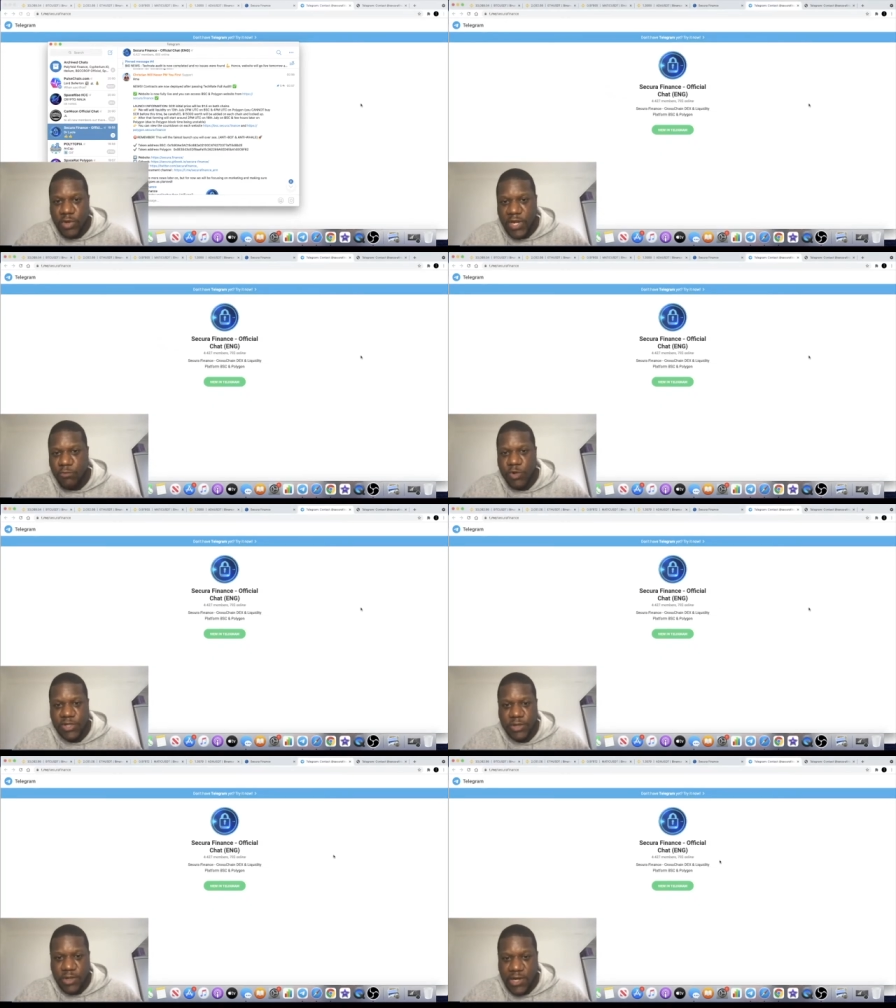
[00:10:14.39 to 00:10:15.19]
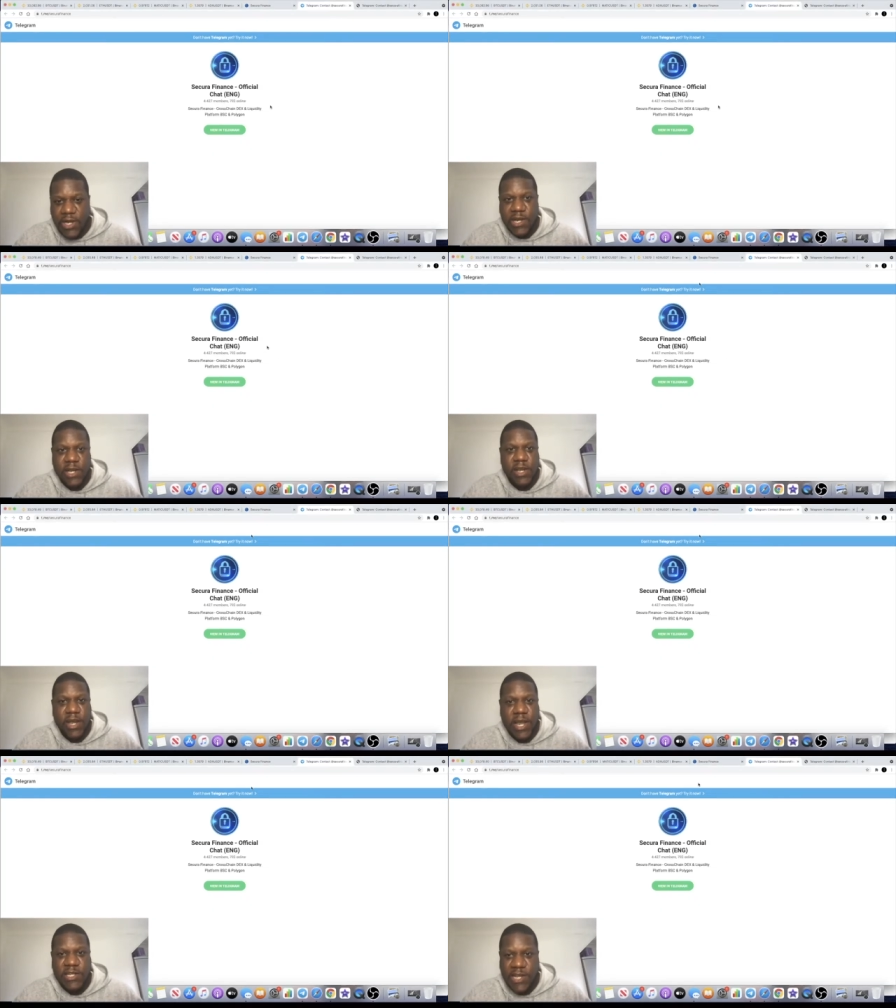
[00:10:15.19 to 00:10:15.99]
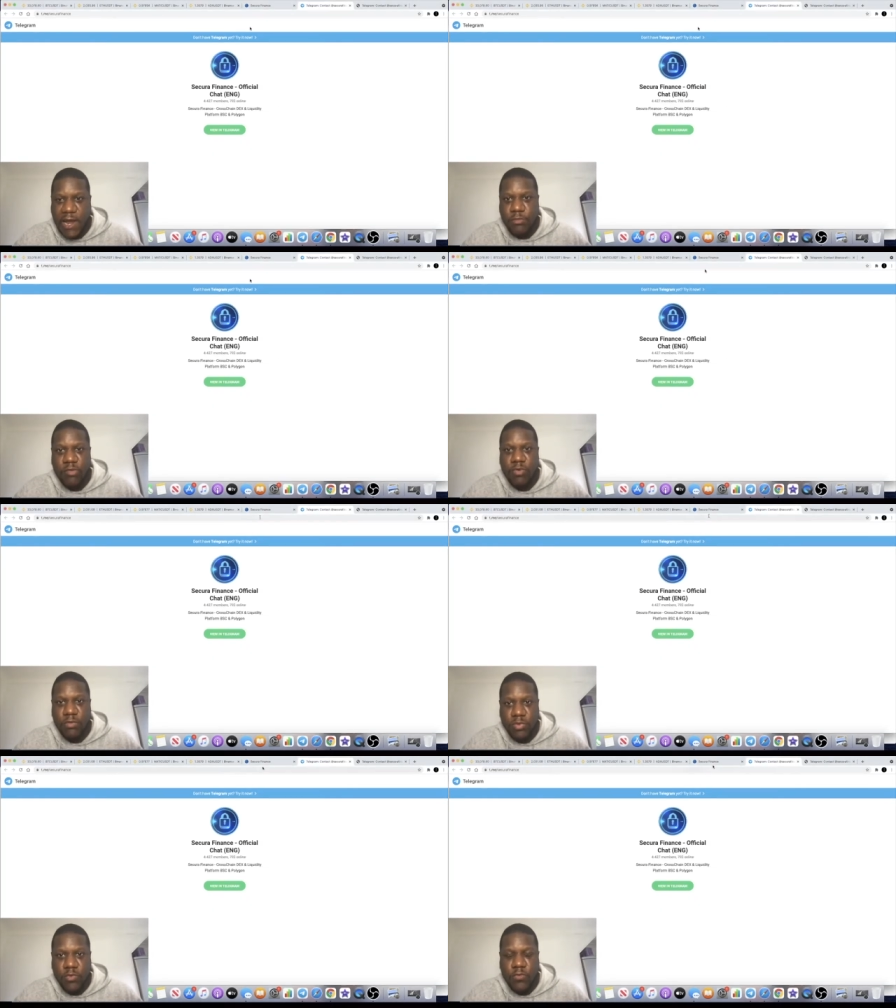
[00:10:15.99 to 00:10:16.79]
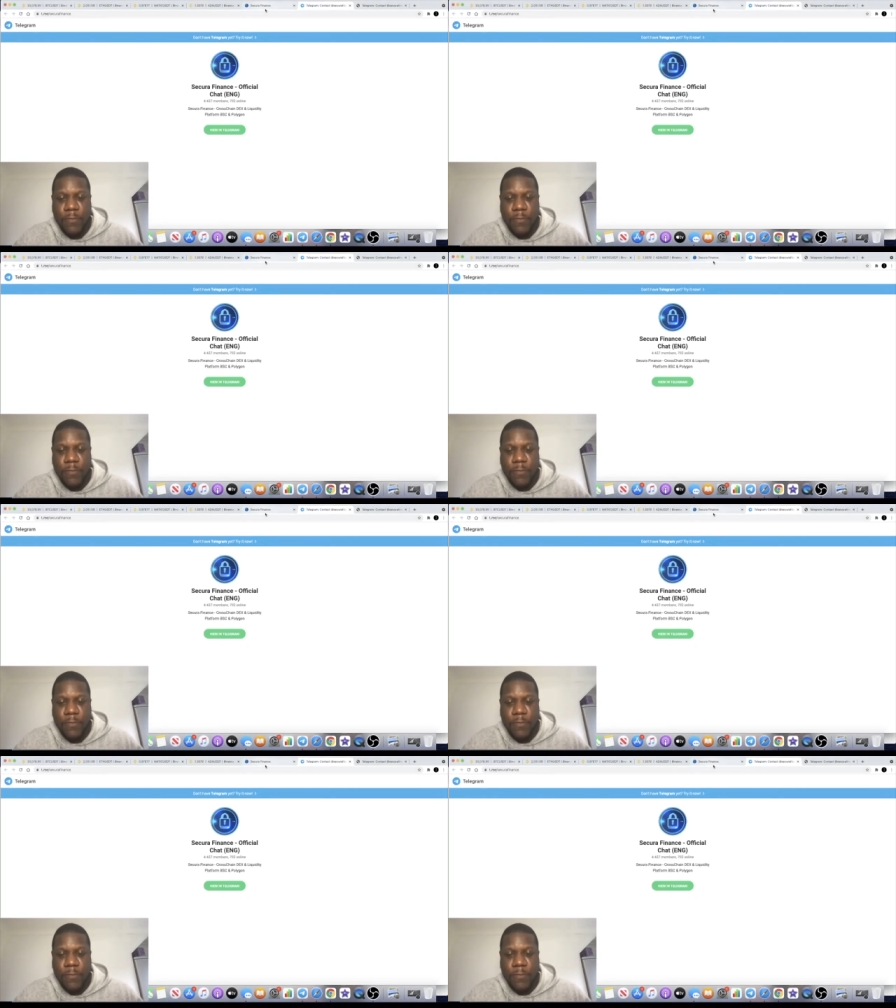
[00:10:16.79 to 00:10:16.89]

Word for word: It was clearly a scam, a rug pull.